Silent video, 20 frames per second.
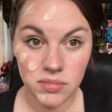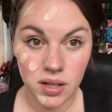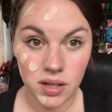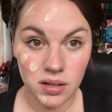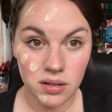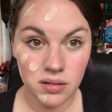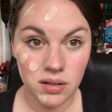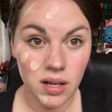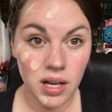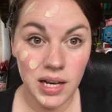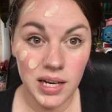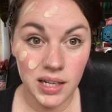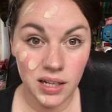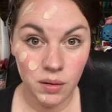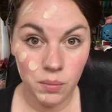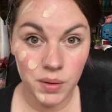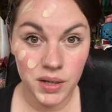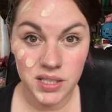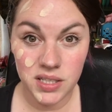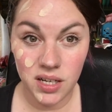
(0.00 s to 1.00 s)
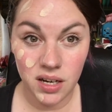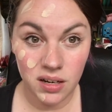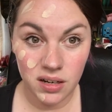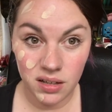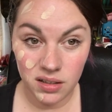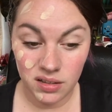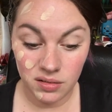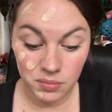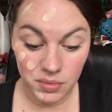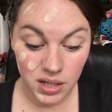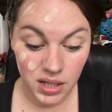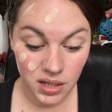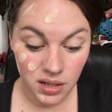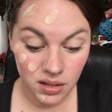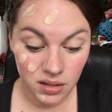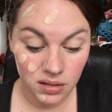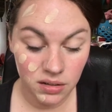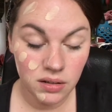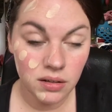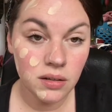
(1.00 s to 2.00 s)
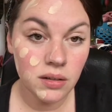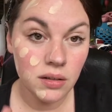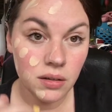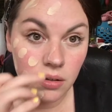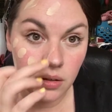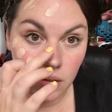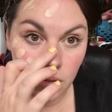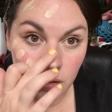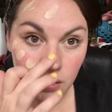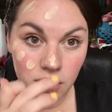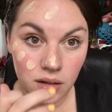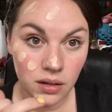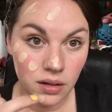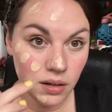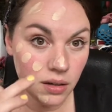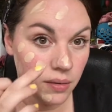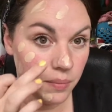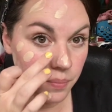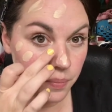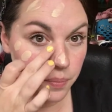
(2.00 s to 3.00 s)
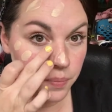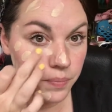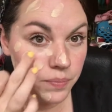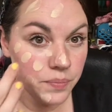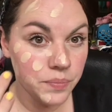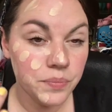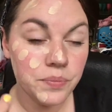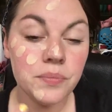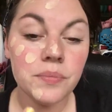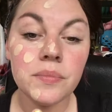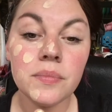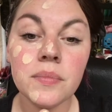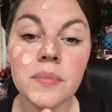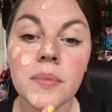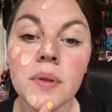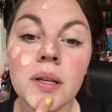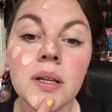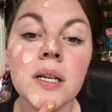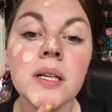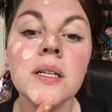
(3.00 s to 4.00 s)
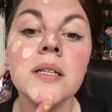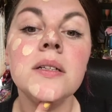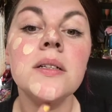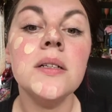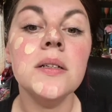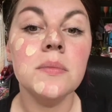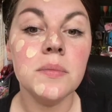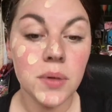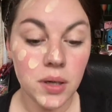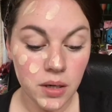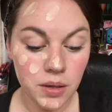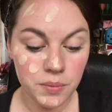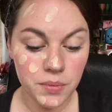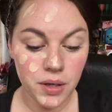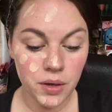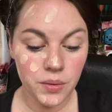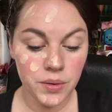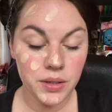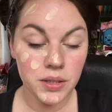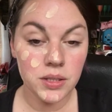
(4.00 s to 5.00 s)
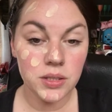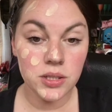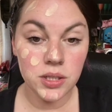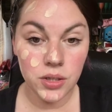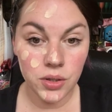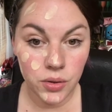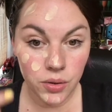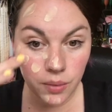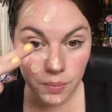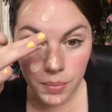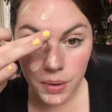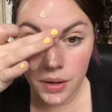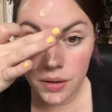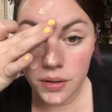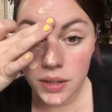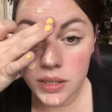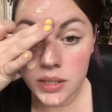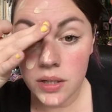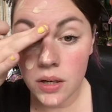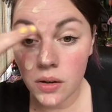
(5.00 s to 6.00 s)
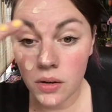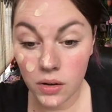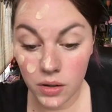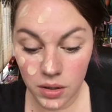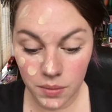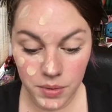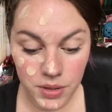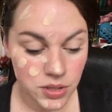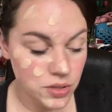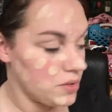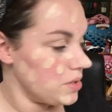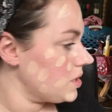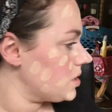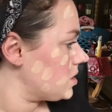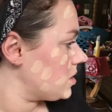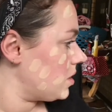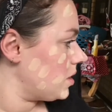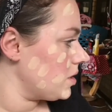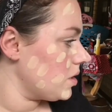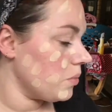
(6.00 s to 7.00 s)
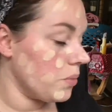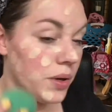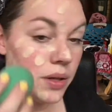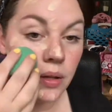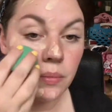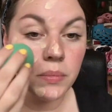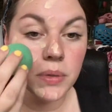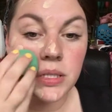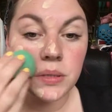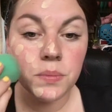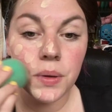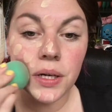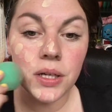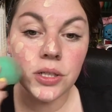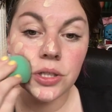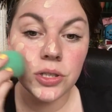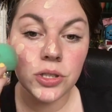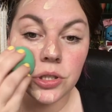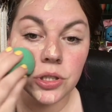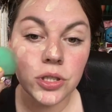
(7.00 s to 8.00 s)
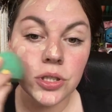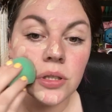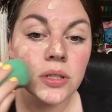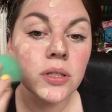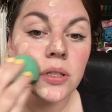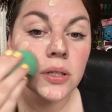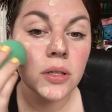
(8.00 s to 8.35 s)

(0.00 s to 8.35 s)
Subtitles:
like a little bit darker than me. I'm going to put this on. I'm going to do this side with my sponge,